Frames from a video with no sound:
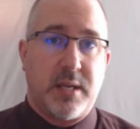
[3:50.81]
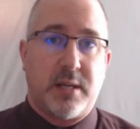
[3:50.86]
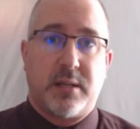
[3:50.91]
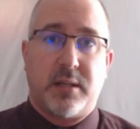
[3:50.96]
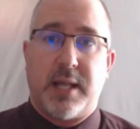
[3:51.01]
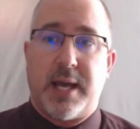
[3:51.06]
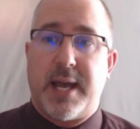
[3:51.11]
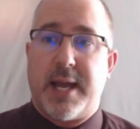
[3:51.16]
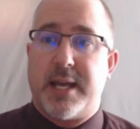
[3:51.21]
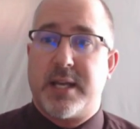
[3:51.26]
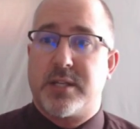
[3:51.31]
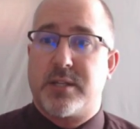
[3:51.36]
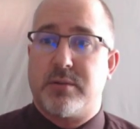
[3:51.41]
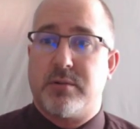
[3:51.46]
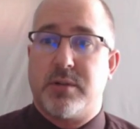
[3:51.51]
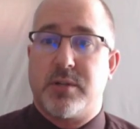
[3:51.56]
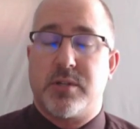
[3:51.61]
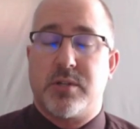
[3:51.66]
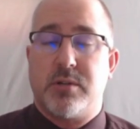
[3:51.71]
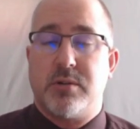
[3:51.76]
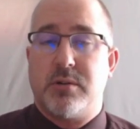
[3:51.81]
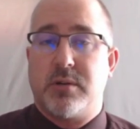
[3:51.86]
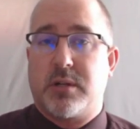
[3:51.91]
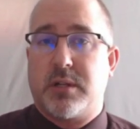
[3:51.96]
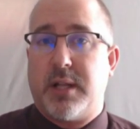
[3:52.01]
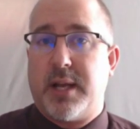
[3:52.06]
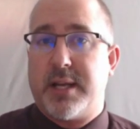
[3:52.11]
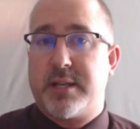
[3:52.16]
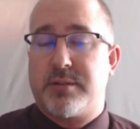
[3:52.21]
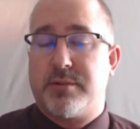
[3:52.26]
class or a student
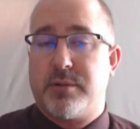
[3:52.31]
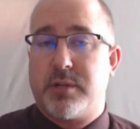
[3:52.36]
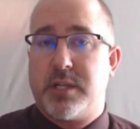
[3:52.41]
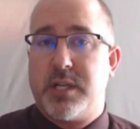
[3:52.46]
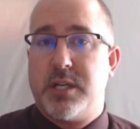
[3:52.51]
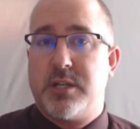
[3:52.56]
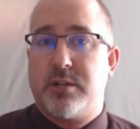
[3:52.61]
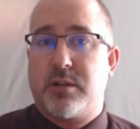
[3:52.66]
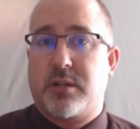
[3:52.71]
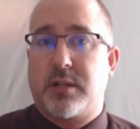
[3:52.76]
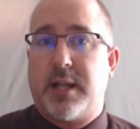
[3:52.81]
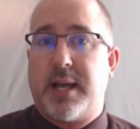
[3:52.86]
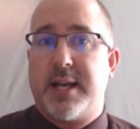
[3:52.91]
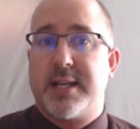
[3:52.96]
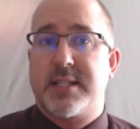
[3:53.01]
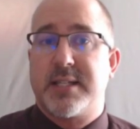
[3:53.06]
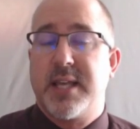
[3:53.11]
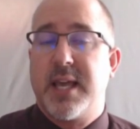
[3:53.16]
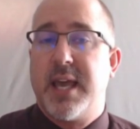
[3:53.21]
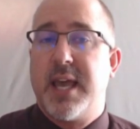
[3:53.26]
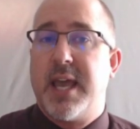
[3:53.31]
class or a teacher class,